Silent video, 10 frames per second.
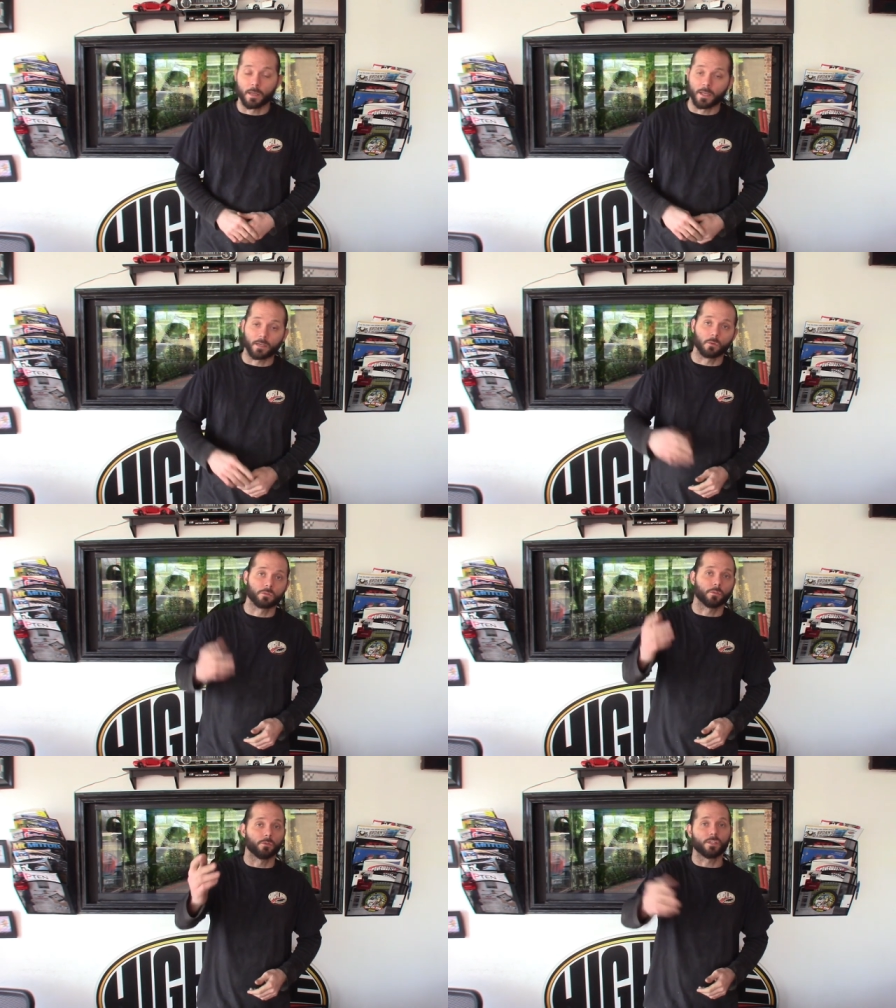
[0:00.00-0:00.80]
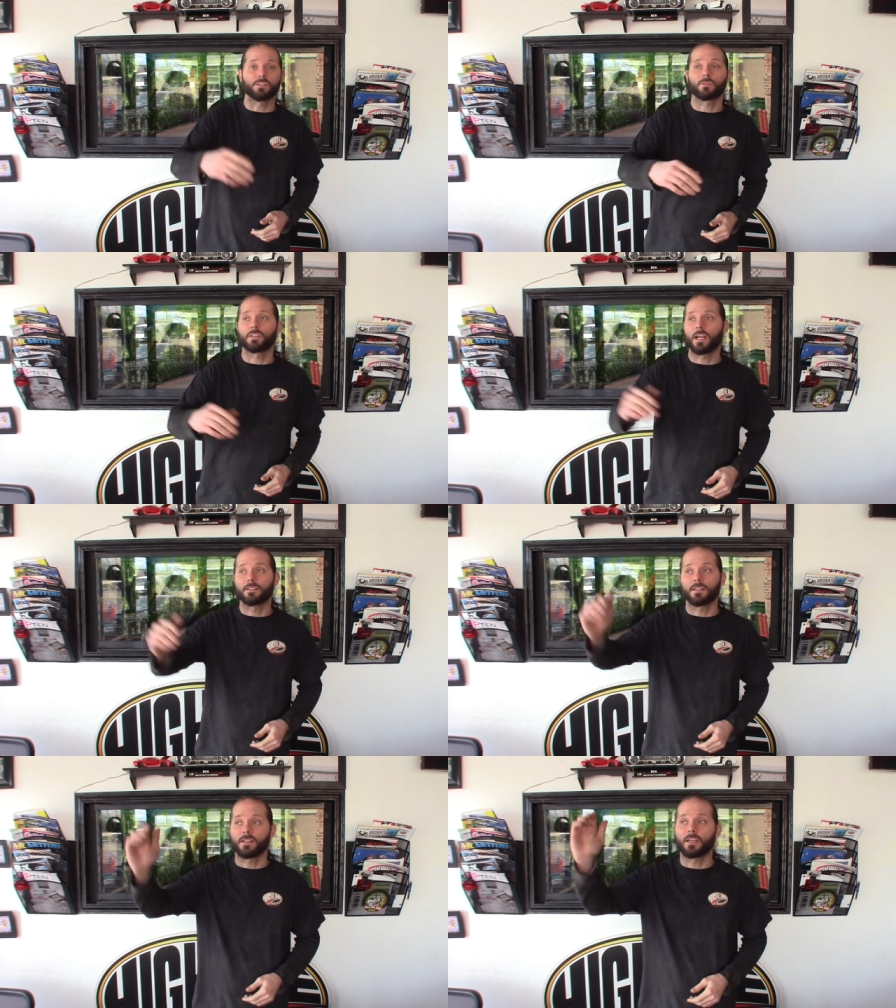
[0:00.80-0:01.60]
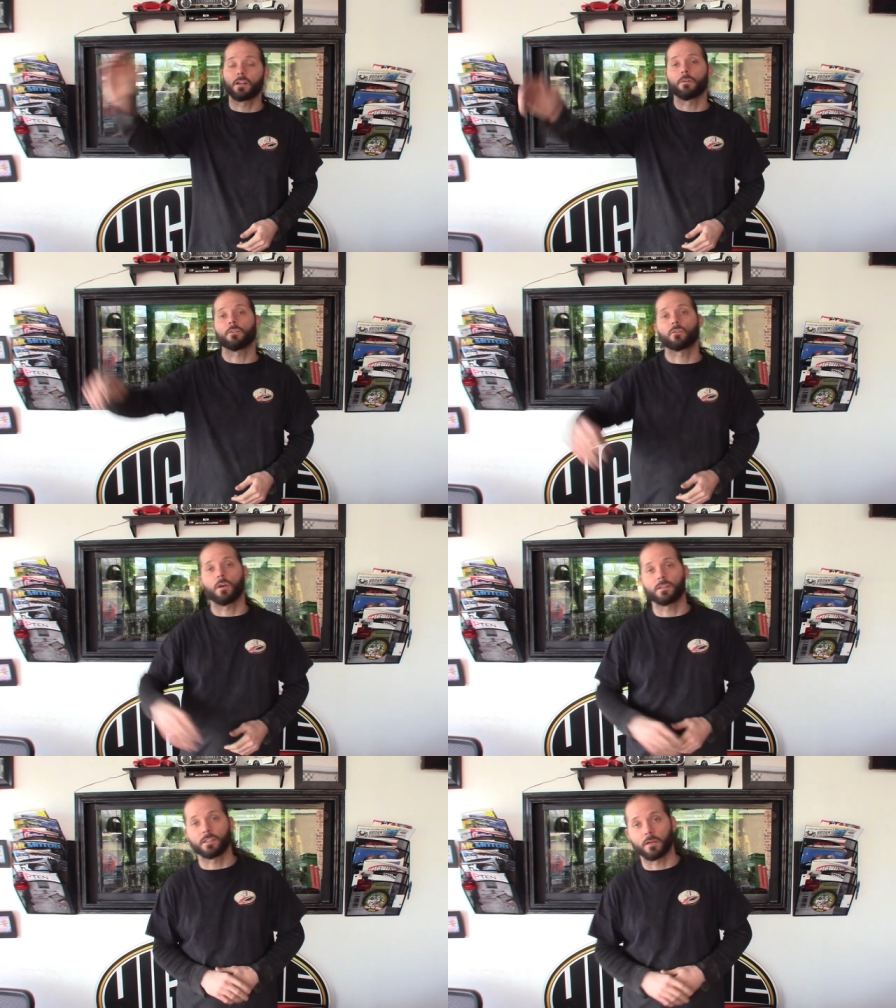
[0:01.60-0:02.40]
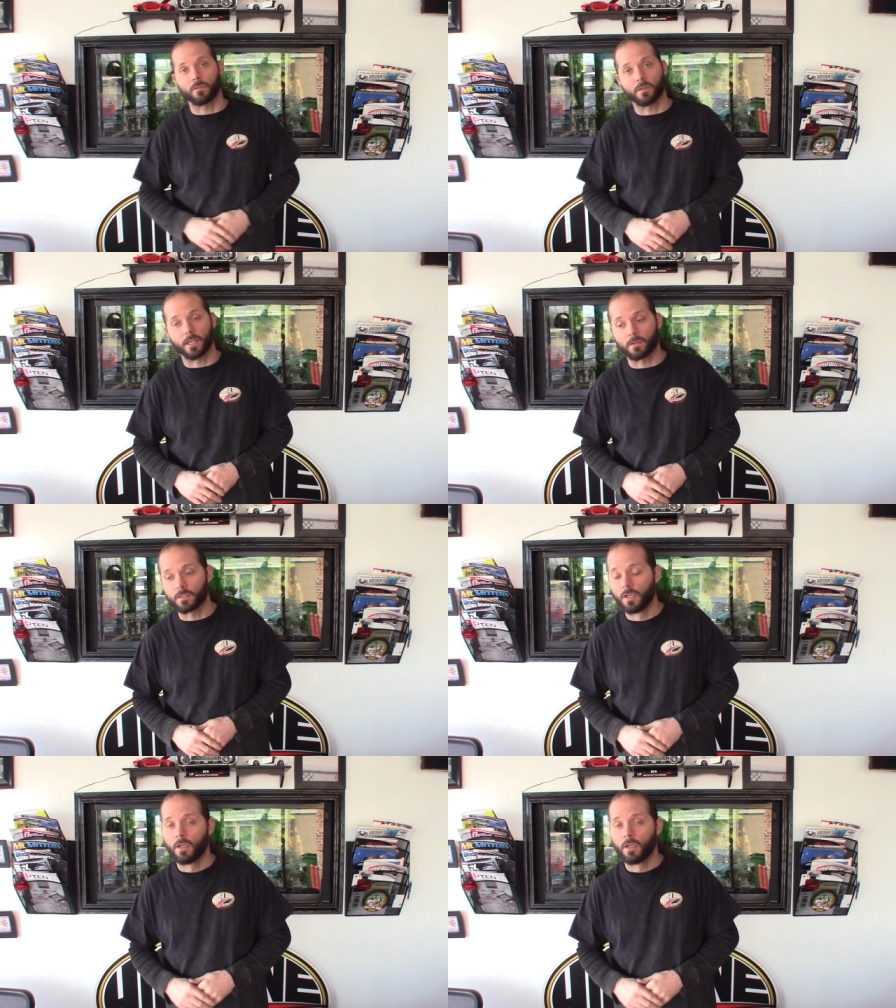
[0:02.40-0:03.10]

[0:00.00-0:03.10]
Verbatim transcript: And that goes for you diesel techs that take care of the trucks and everything else.